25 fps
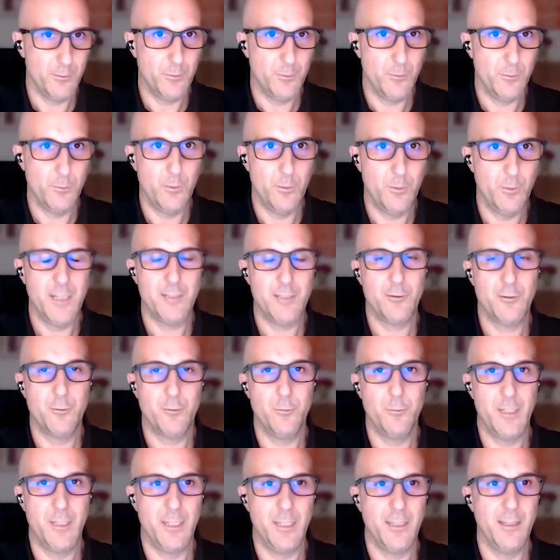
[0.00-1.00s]
who has
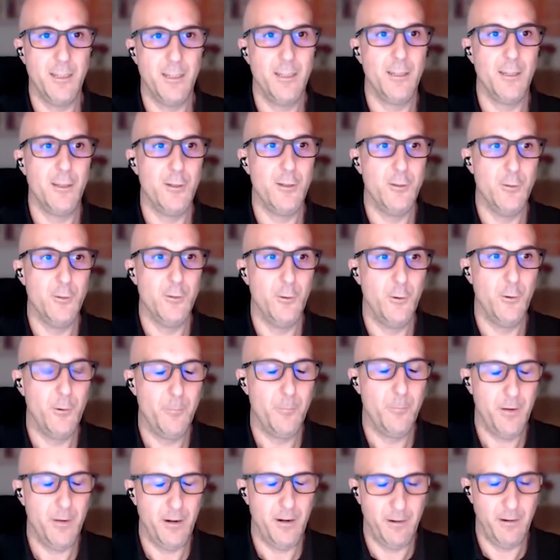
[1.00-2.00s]
to be your
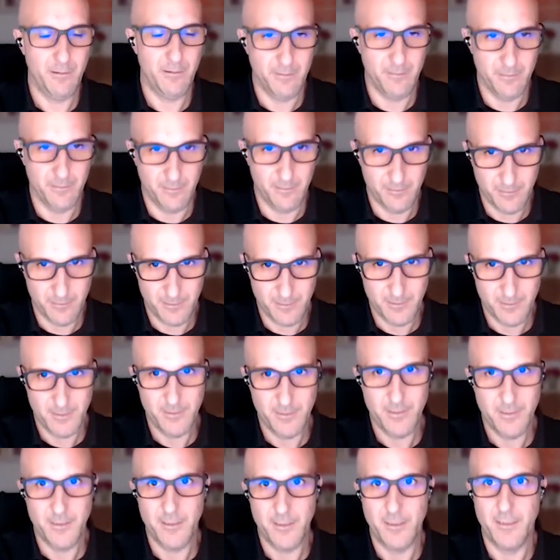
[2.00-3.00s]
partner
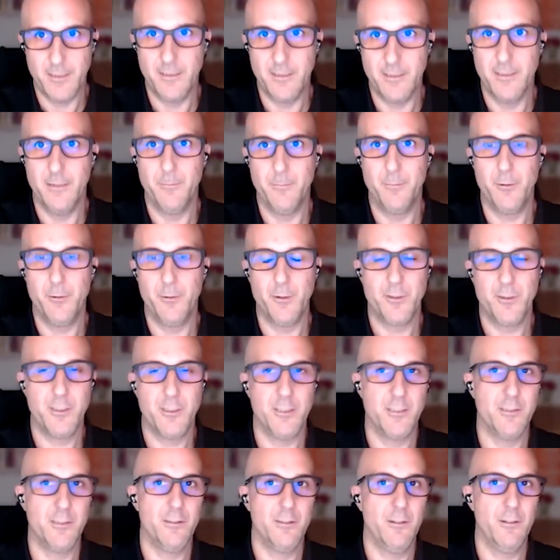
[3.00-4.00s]
in the
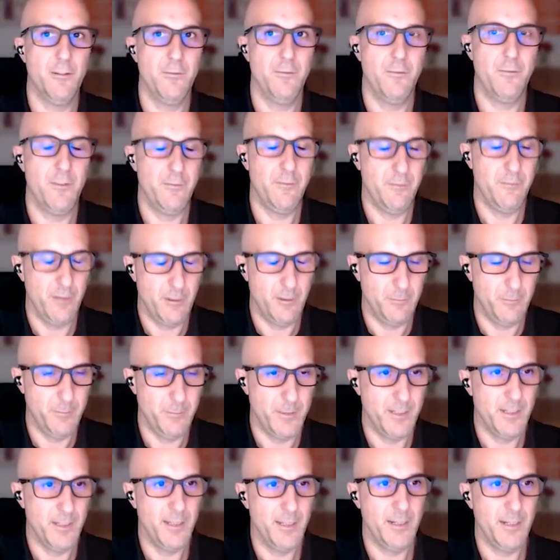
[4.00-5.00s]
process of
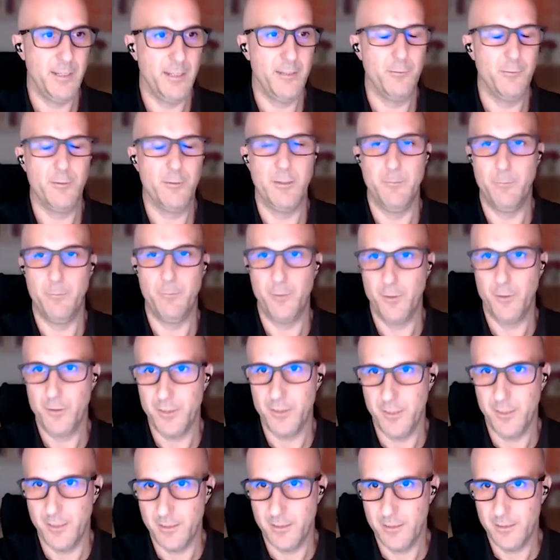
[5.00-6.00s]
developing an IoT
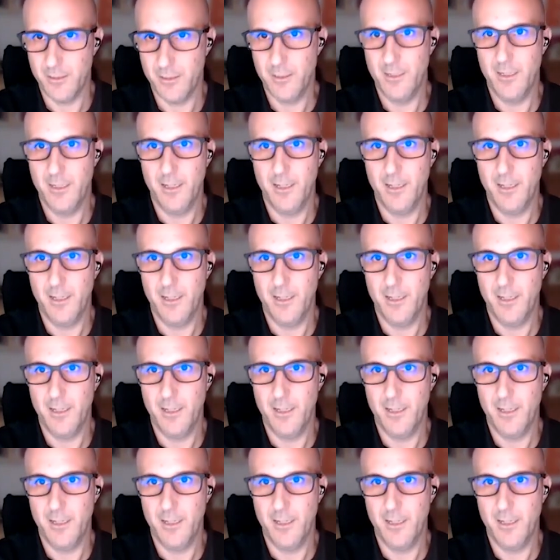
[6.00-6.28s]
project,